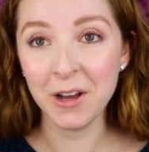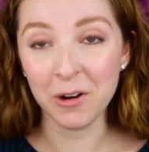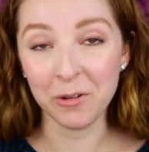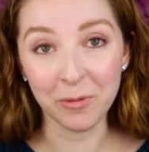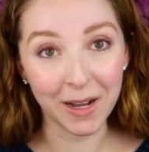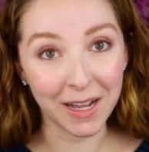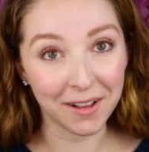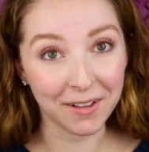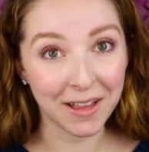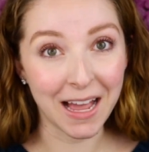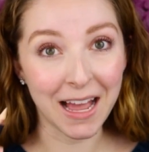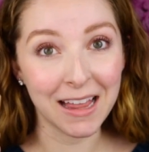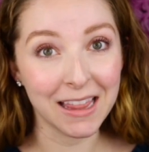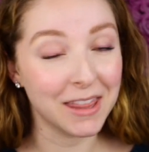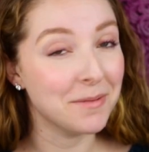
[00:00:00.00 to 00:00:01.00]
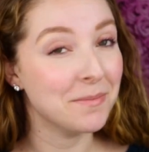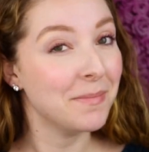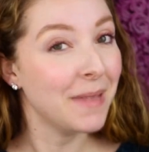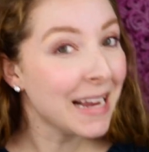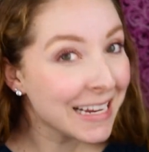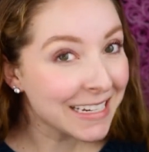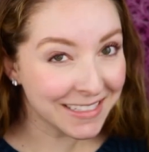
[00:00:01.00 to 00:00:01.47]
Well, the
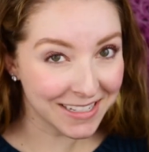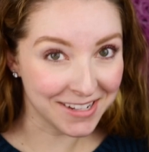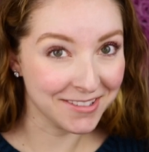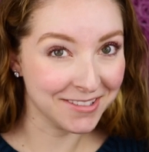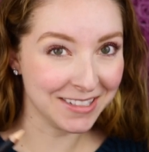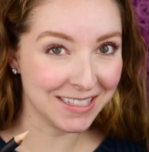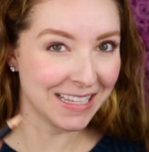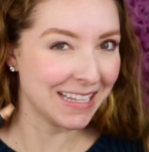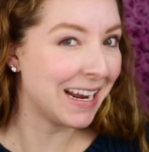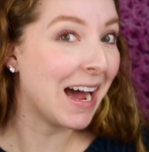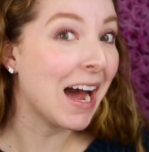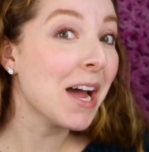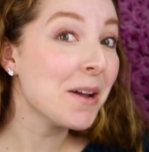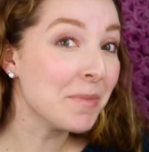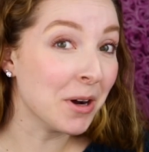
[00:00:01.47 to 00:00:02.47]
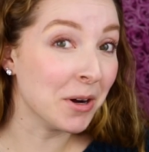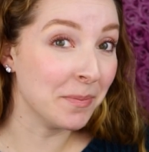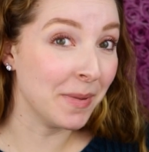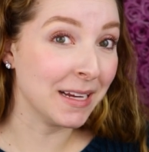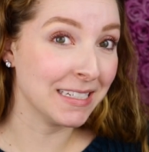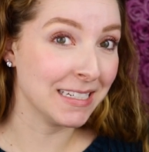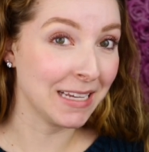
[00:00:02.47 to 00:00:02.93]
main use that I'm
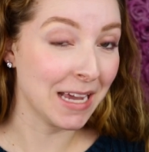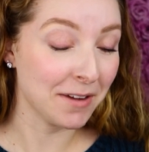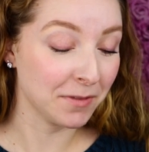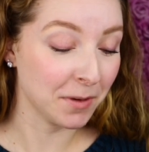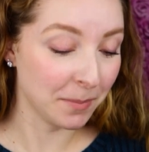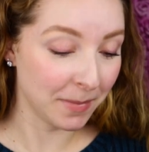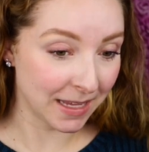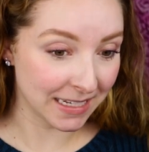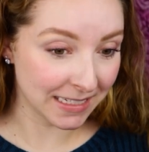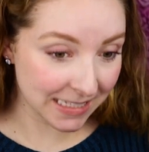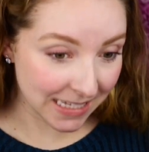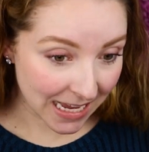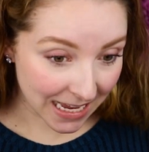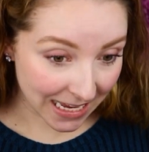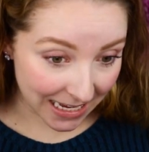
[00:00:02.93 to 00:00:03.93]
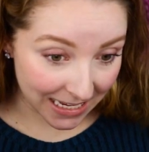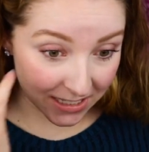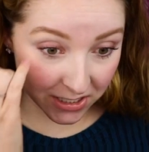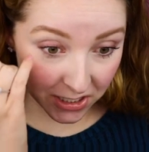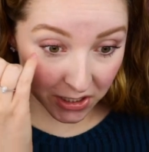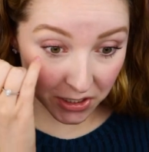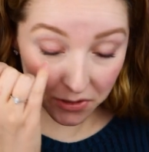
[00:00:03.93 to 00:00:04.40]
hoping to get from this is
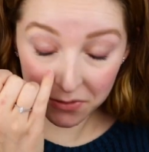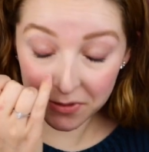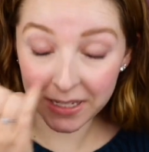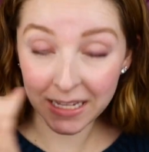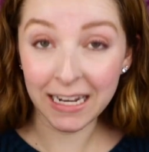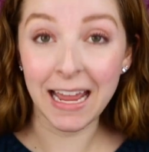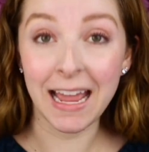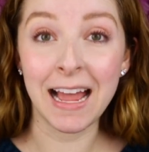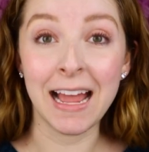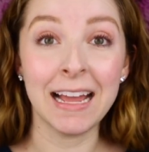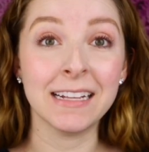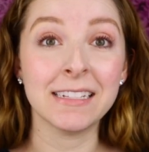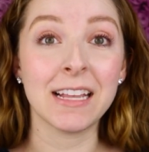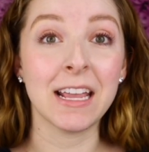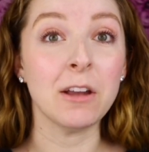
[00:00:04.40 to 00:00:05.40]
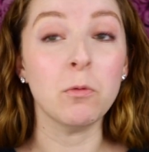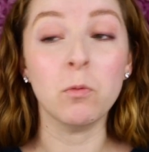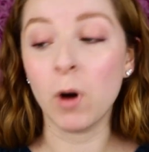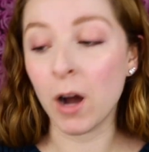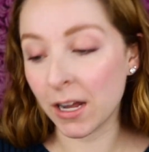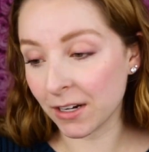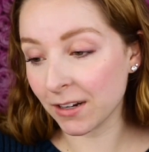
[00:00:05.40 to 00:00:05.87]
to use it as a
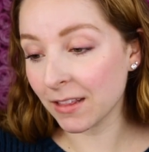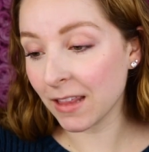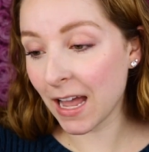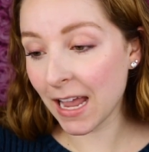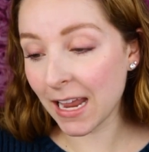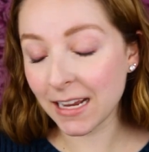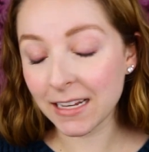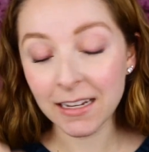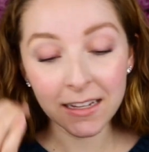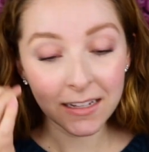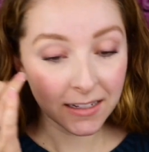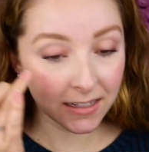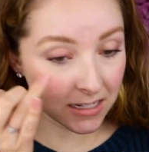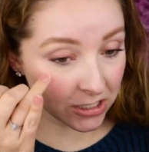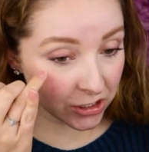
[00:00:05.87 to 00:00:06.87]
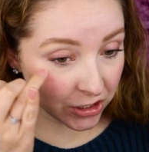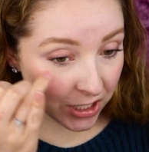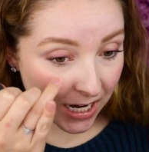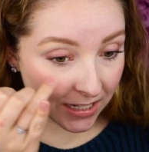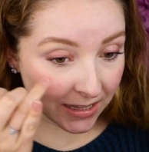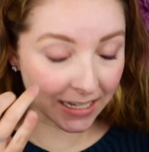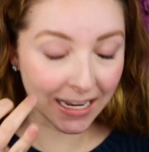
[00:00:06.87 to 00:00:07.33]
waterline
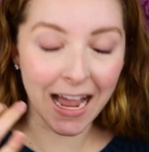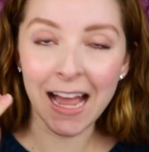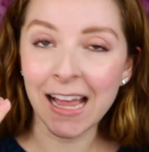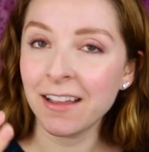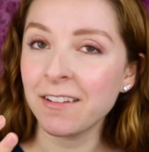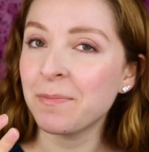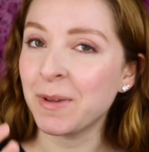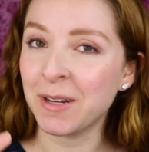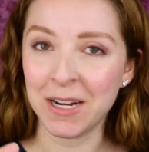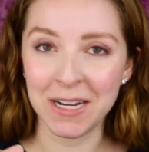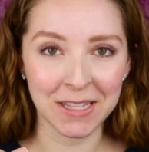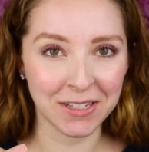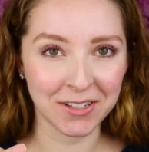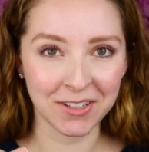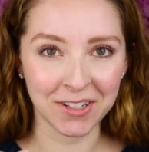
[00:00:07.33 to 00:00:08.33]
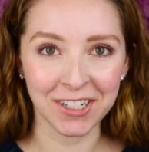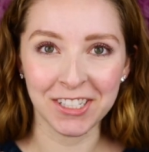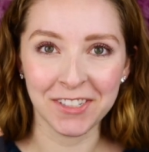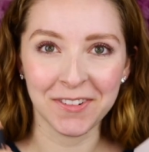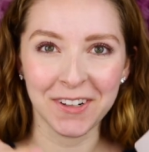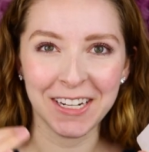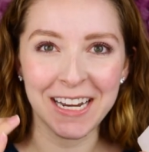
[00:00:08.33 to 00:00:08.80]
shade. Like, I have been on the search
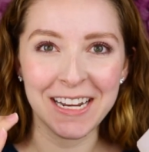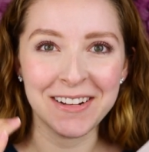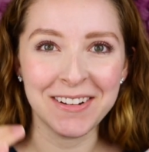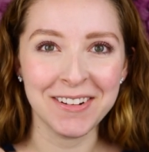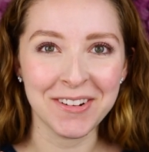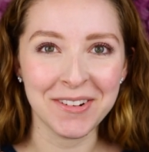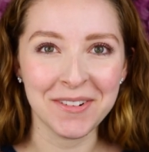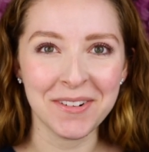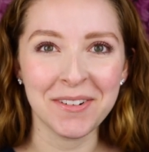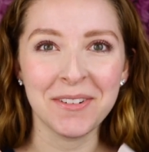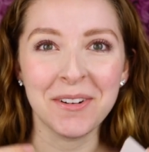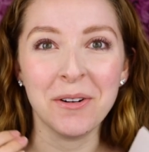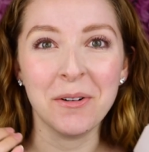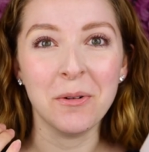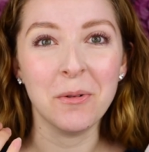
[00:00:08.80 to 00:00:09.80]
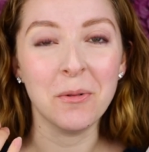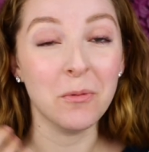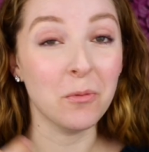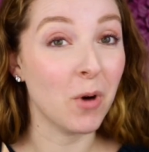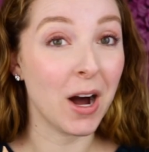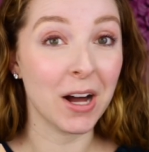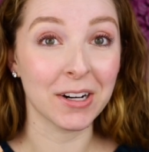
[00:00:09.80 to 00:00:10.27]
for a nude
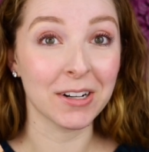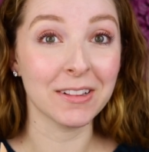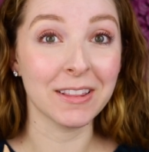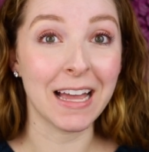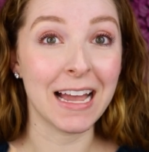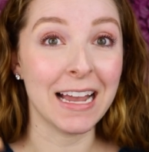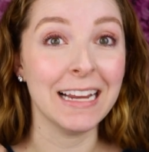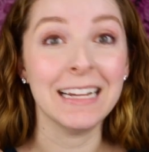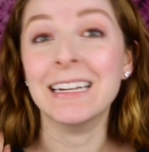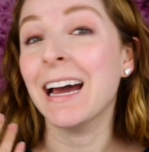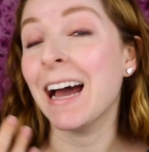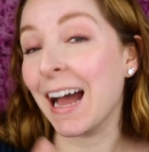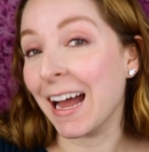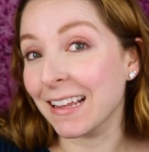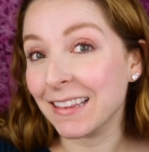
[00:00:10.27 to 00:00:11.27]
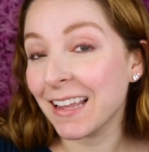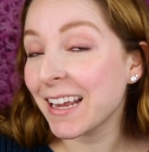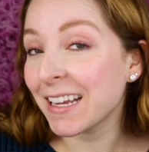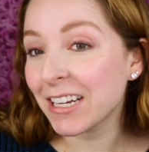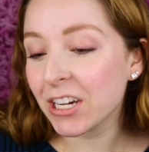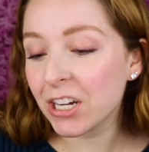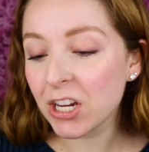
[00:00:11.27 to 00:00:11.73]
waterline
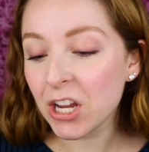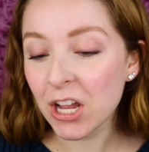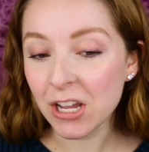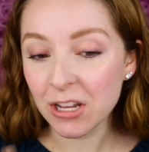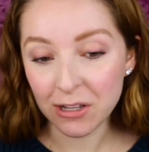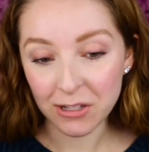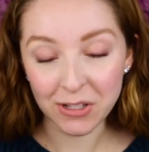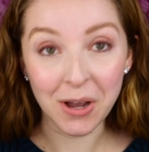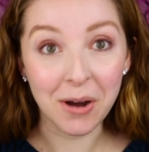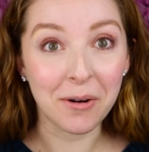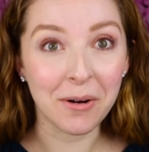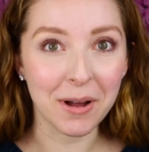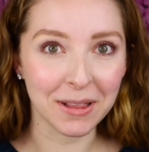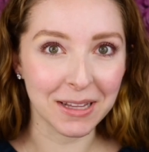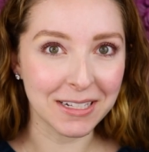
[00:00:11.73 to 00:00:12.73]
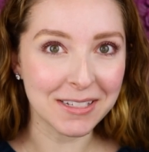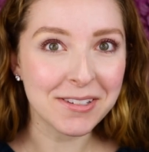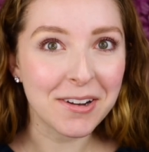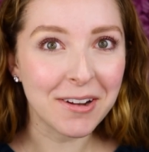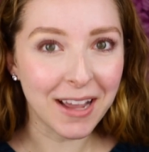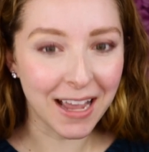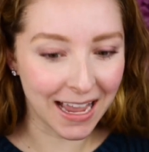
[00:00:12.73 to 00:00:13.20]
eyeliner, so let's
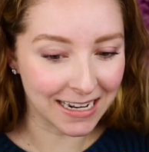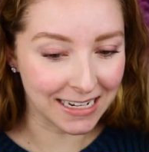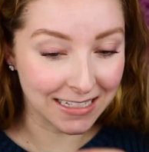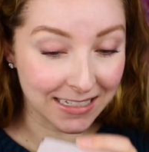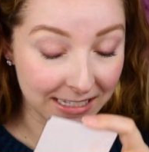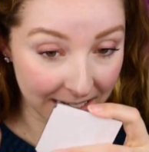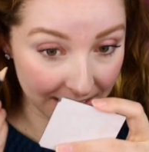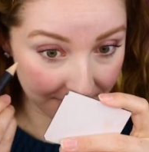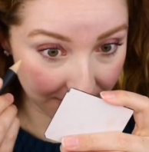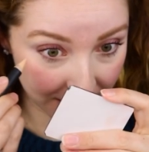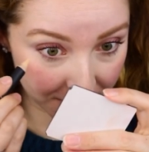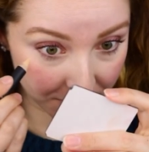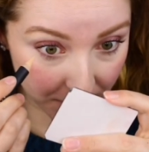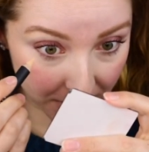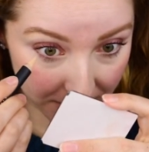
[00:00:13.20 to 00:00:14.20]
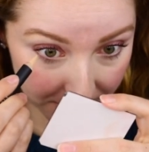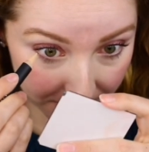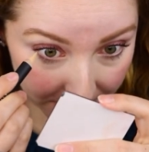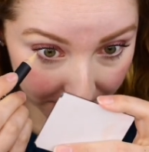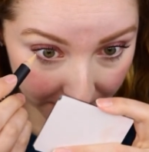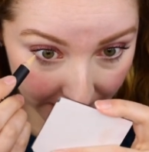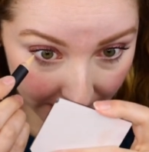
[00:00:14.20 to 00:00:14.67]
go ahead and see if this works
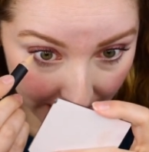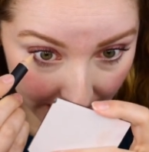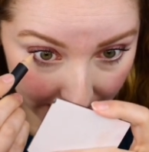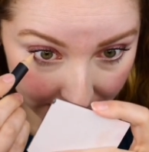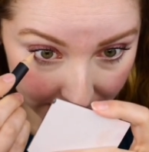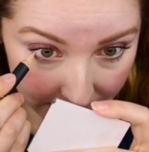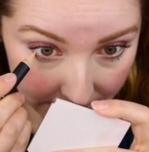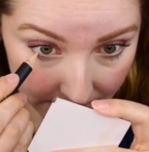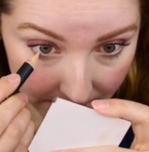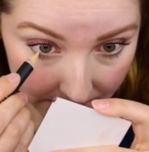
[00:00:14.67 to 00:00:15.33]
for that.